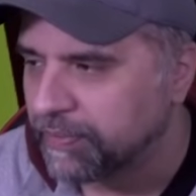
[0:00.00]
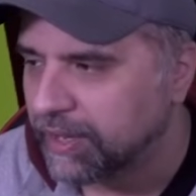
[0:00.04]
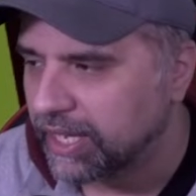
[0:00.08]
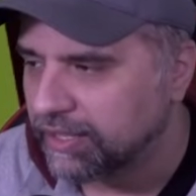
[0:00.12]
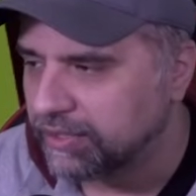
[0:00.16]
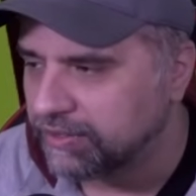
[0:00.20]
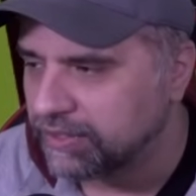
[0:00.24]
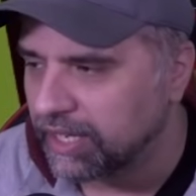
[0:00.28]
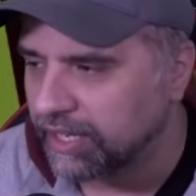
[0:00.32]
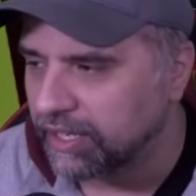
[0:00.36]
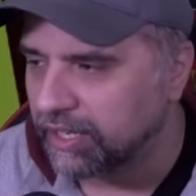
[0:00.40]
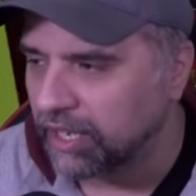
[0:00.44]

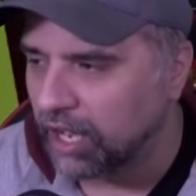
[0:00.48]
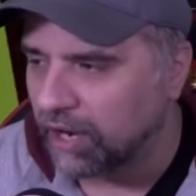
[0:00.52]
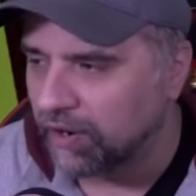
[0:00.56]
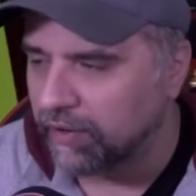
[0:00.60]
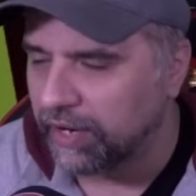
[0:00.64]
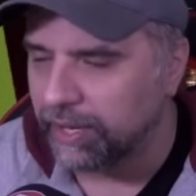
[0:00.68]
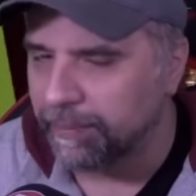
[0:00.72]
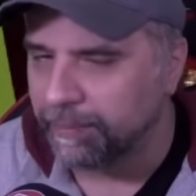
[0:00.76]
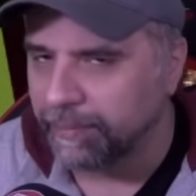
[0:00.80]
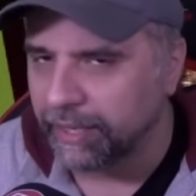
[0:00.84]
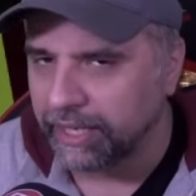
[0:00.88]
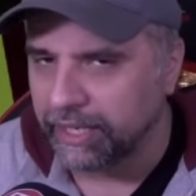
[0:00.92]
And
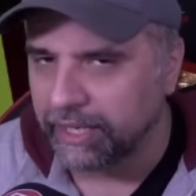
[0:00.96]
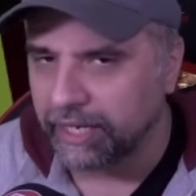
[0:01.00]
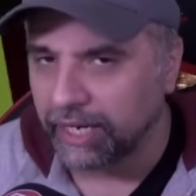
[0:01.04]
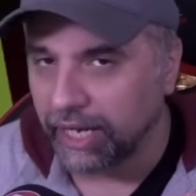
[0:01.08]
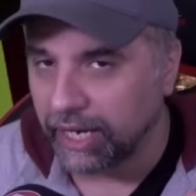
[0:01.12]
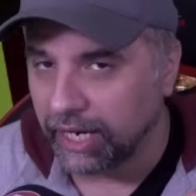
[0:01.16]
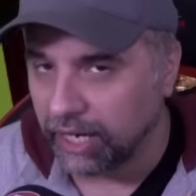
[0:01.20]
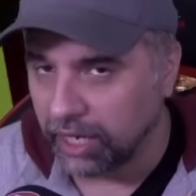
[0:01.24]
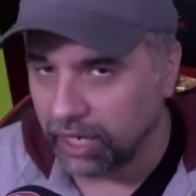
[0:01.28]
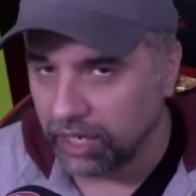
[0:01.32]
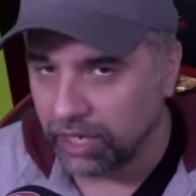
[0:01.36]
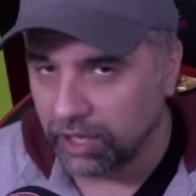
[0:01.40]
Sangare and
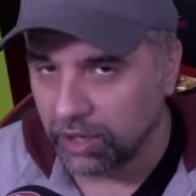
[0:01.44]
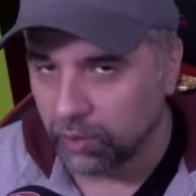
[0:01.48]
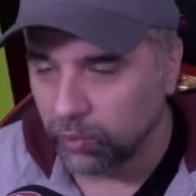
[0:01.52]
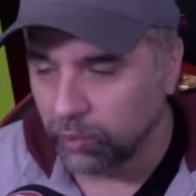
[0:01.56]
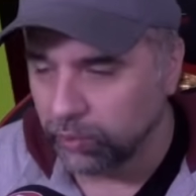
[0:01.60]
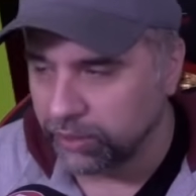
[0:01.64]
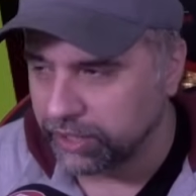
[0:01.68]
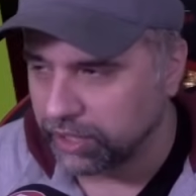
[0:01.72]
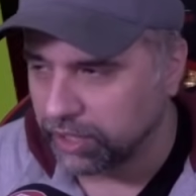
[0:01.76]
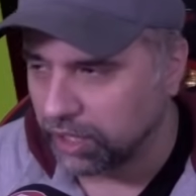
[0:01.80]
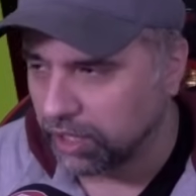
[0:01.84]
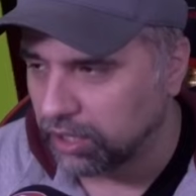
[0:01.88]
Mangala
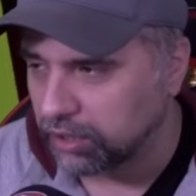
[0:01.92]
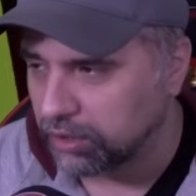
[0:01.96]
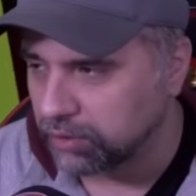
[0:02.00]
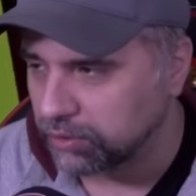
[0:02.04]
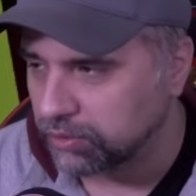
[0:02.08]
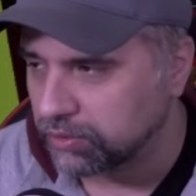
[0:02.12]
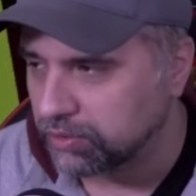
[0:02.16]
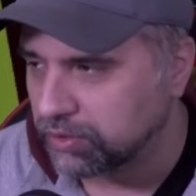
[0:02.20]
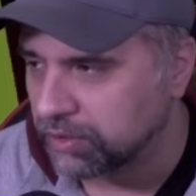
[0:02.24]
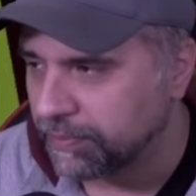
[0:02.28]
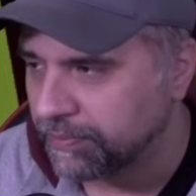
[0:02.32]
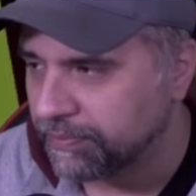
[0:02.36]
would
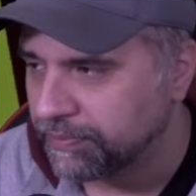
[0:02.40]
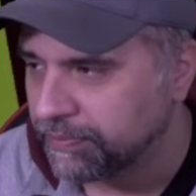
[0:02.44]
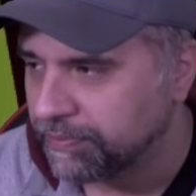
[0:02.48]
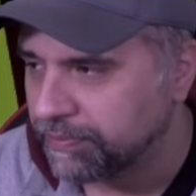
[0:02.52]
hold.